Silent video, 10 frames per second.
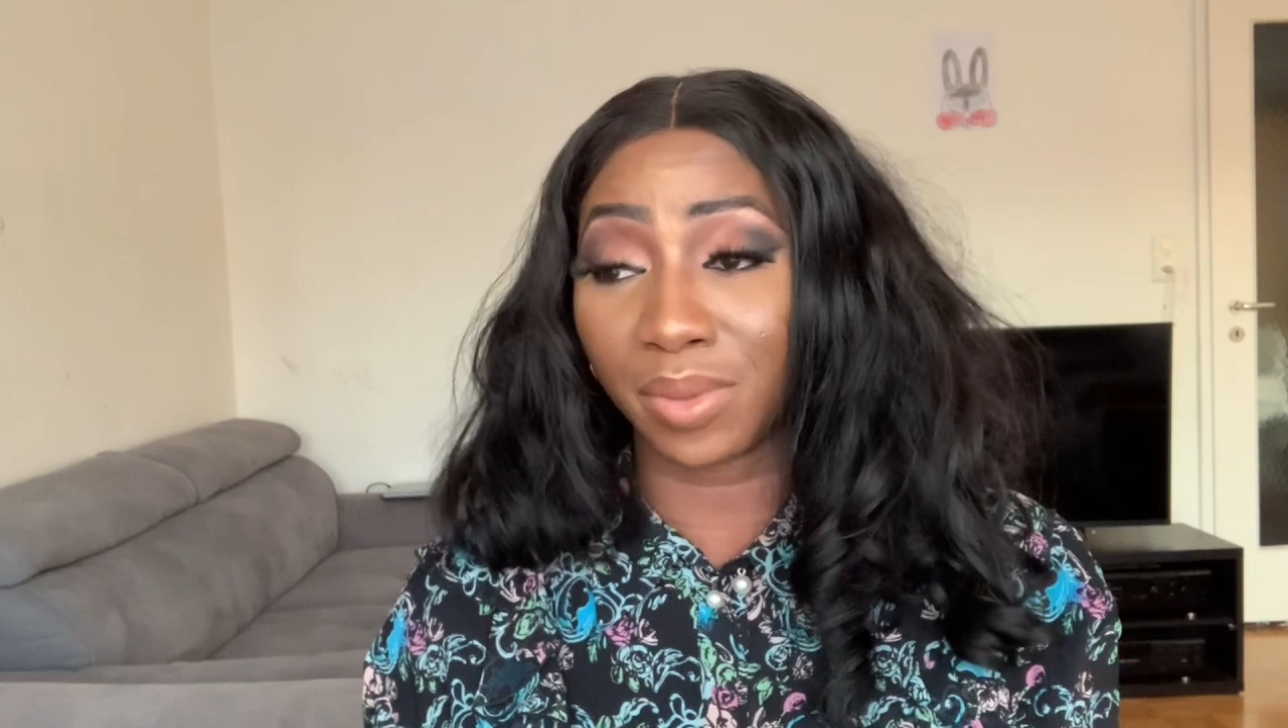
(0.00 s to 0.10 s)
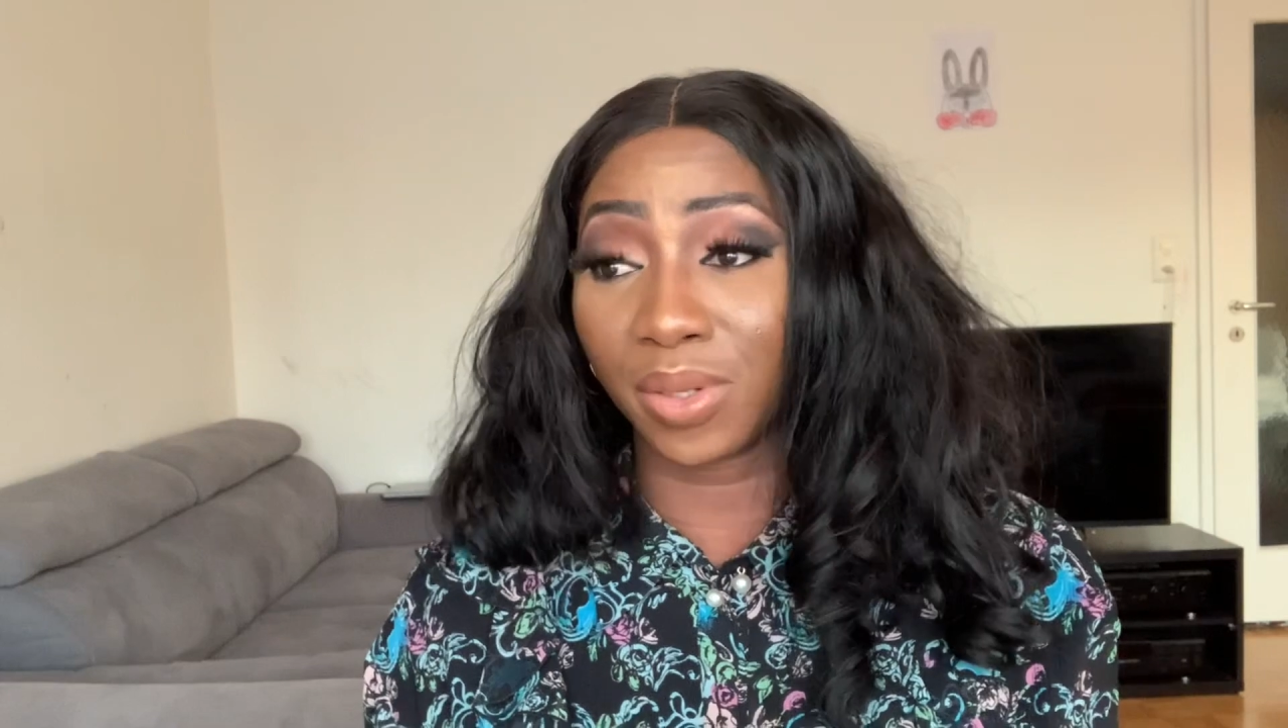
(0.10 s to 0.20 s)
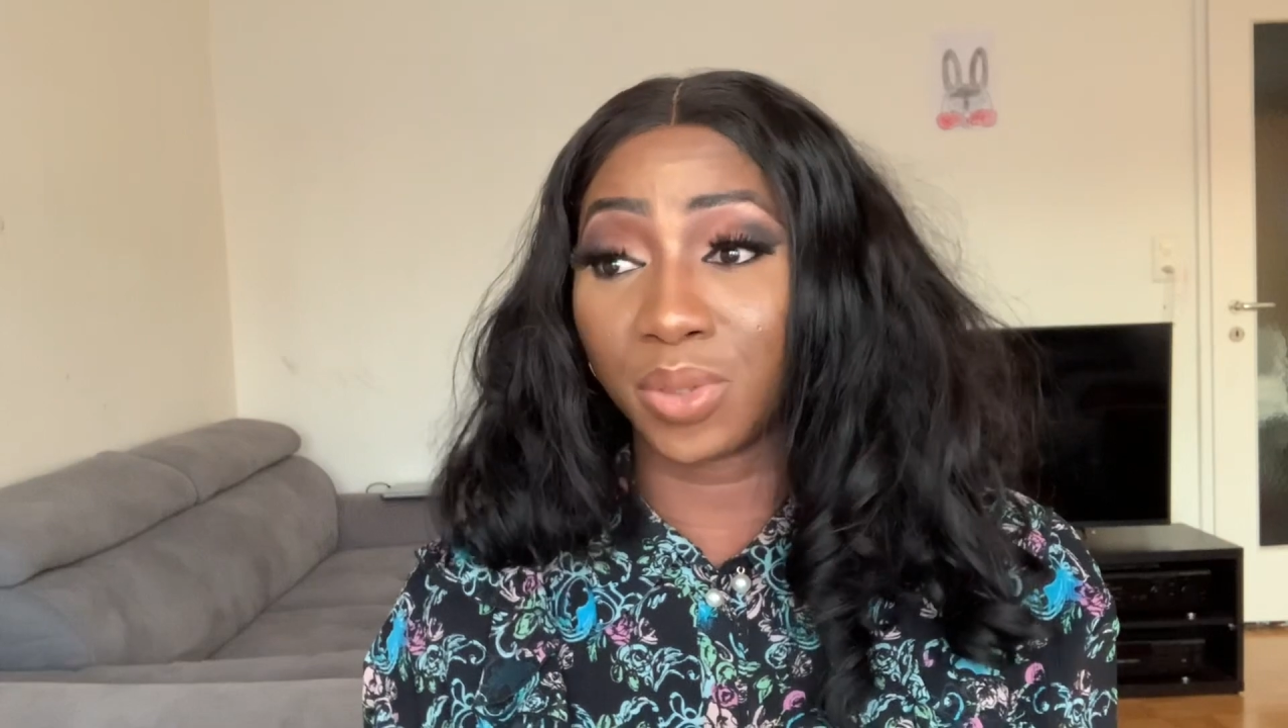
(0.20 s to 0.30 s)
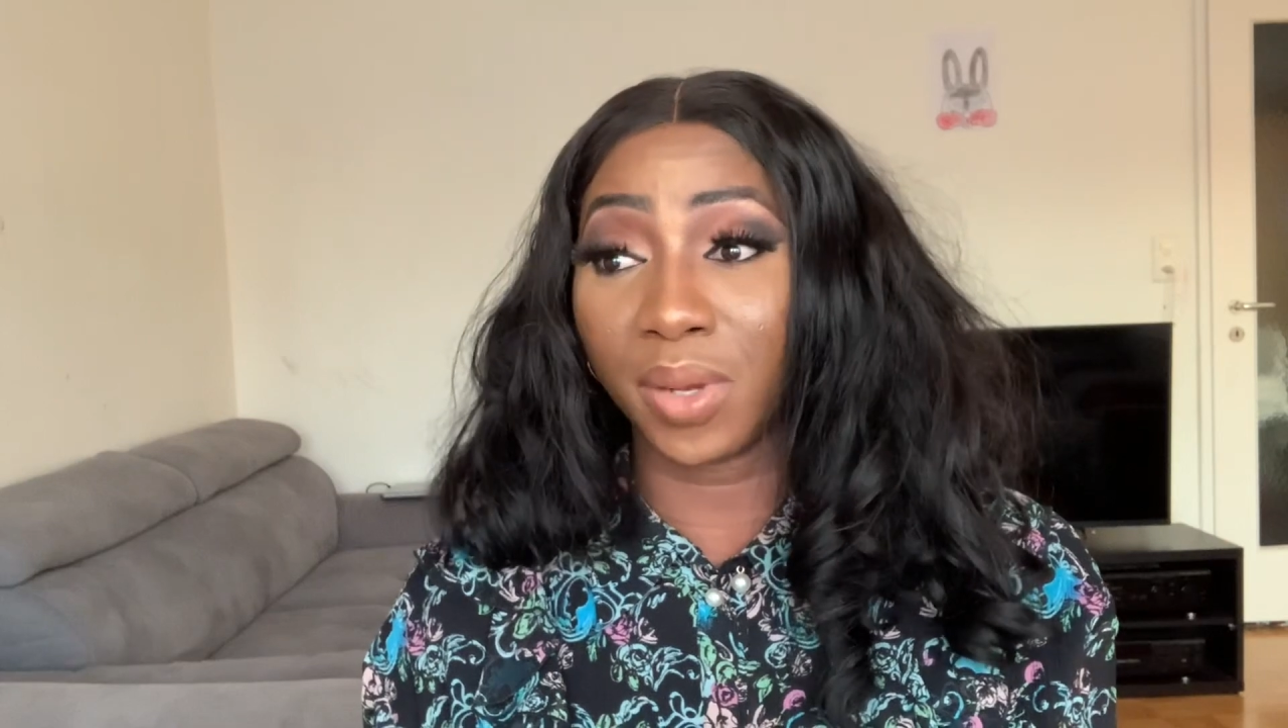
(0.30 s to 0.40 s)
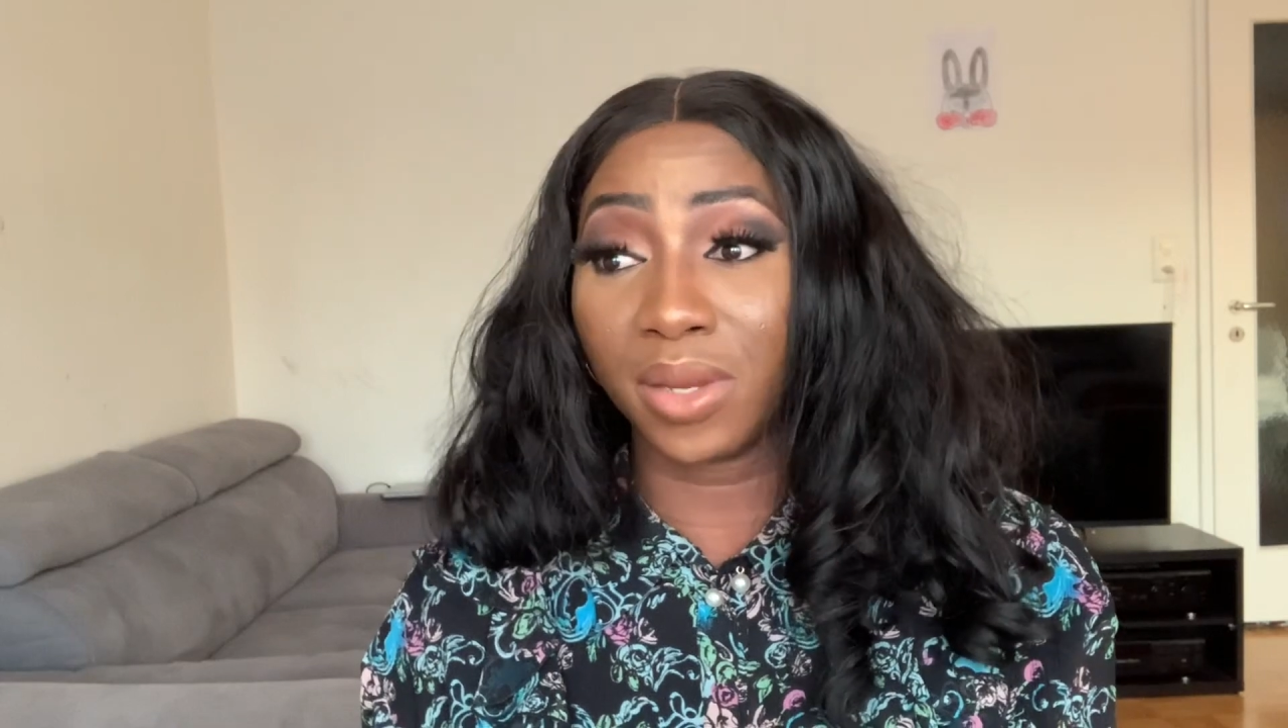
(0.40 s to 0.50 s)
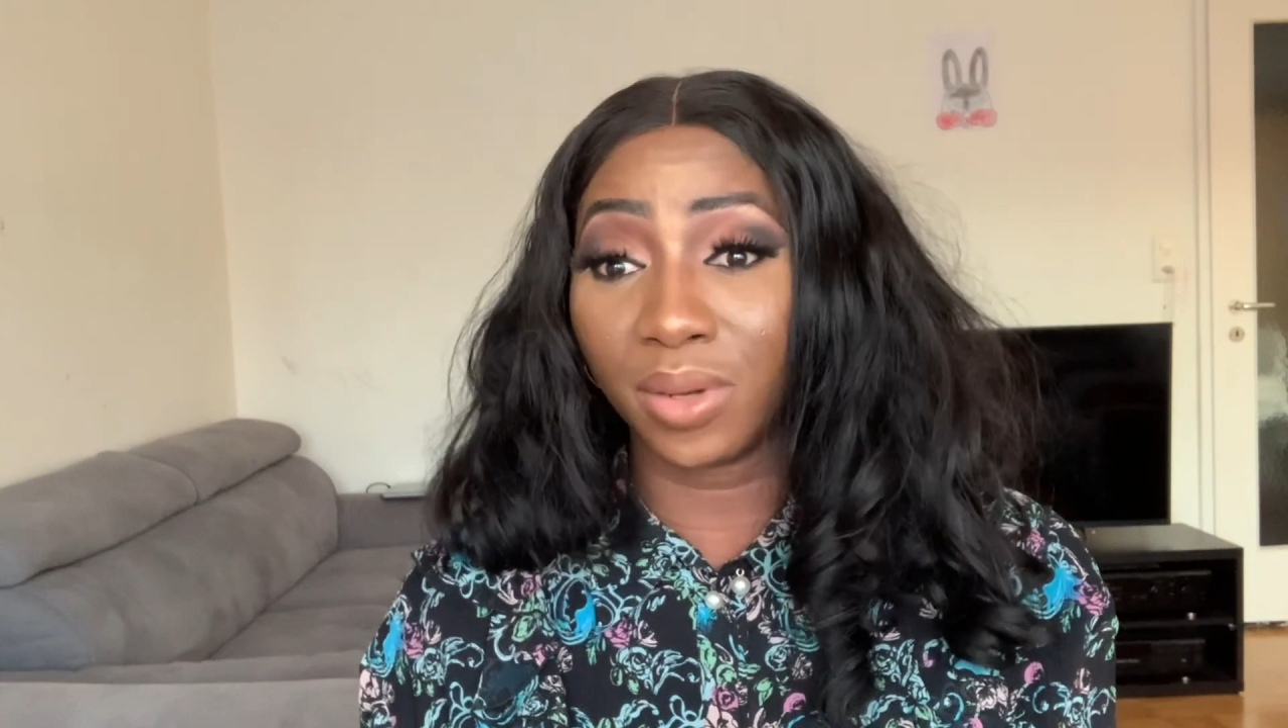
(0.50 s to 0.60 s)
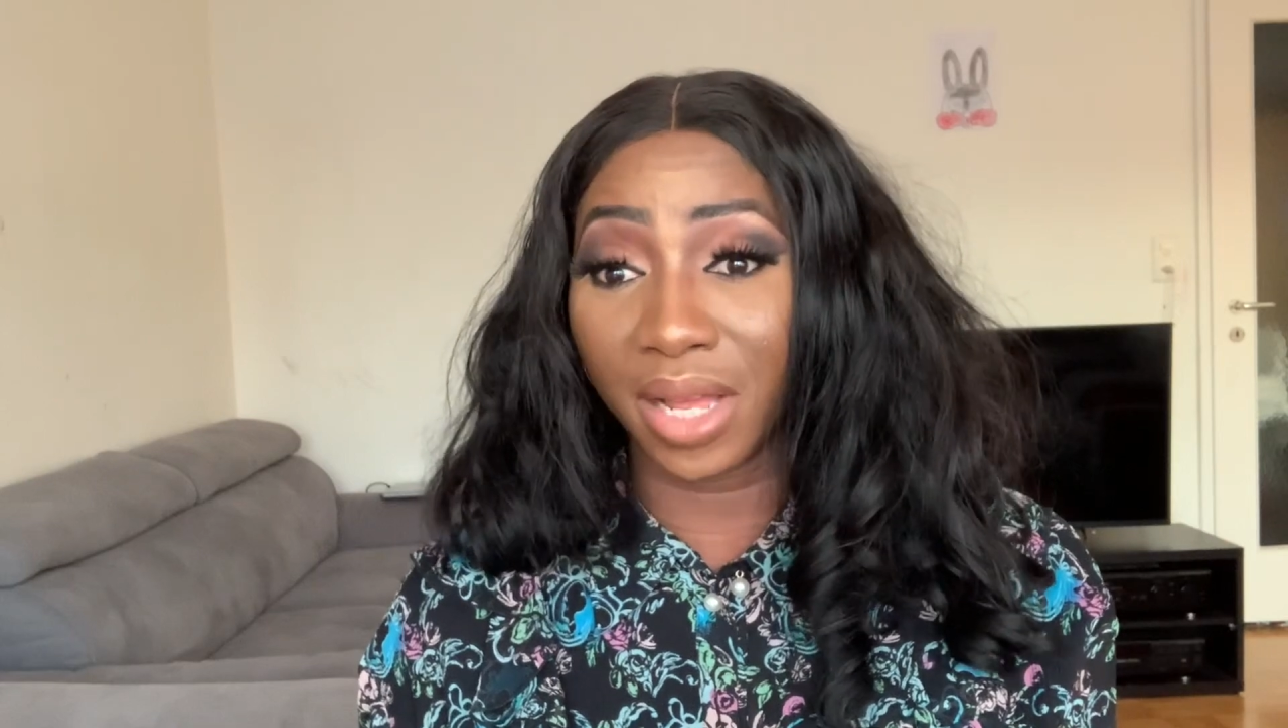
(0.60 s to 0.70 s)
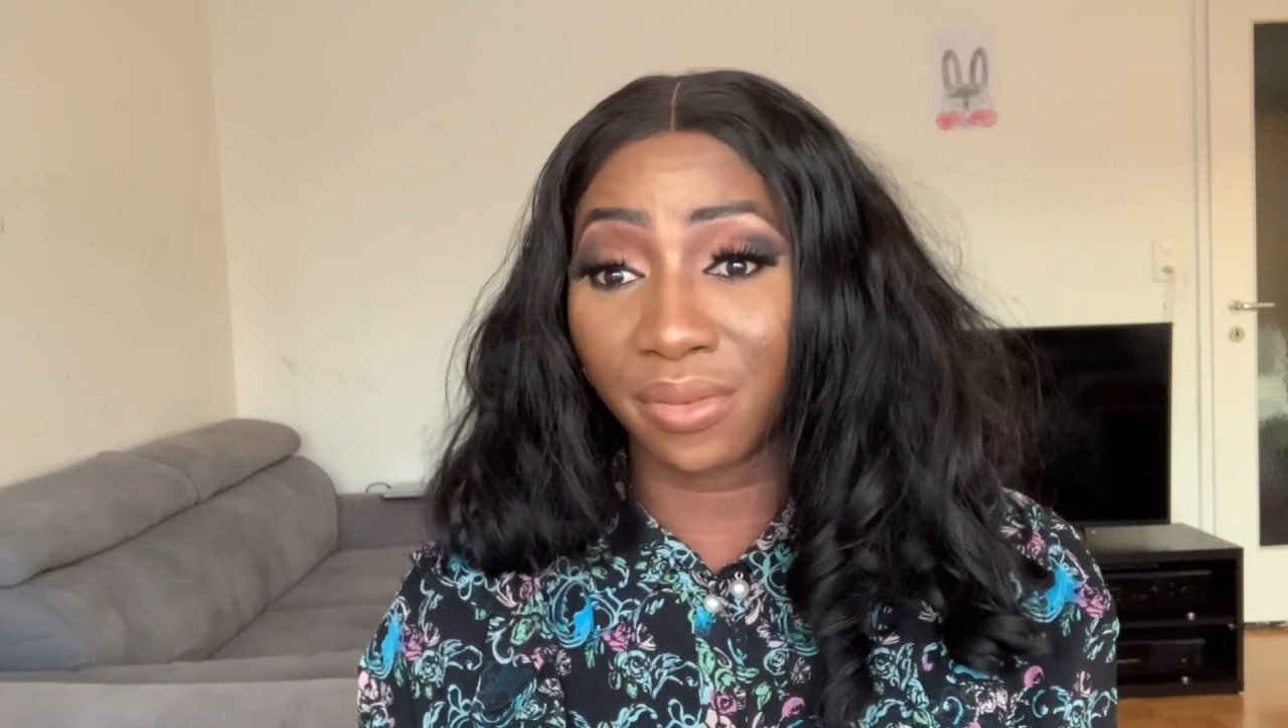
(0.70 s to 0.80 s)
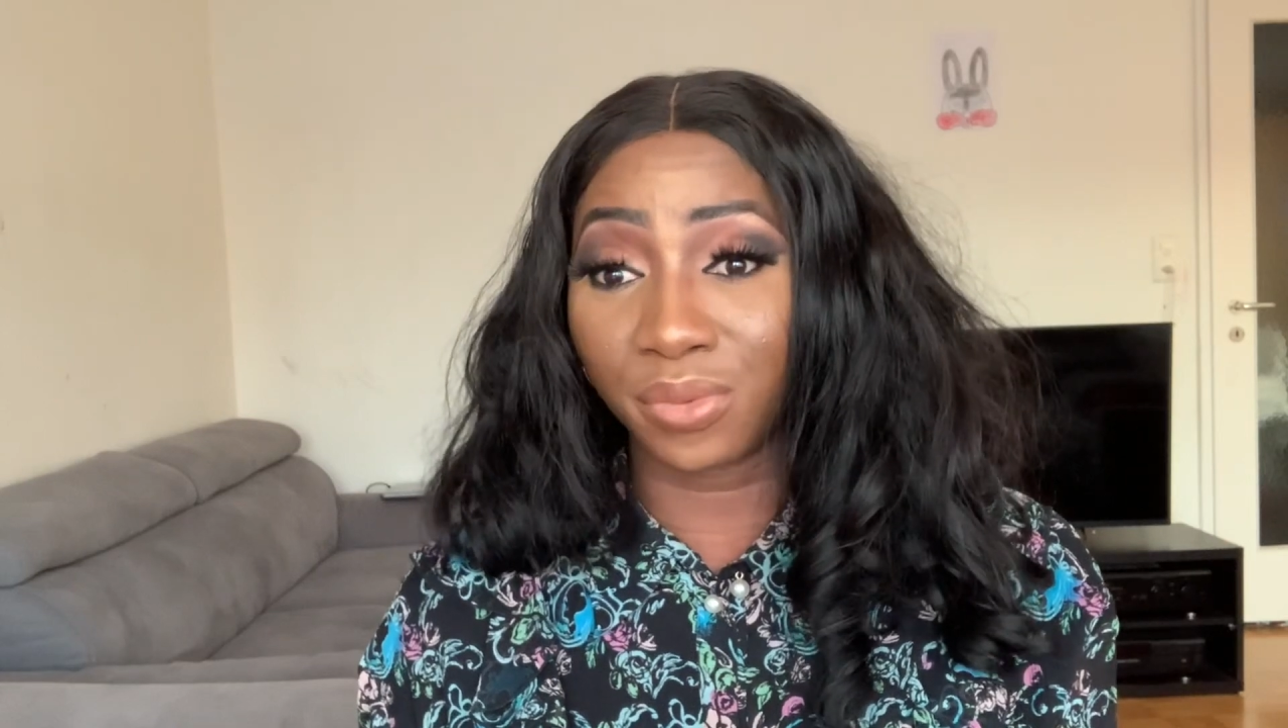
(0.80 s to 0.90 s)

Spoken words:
because when you laugh,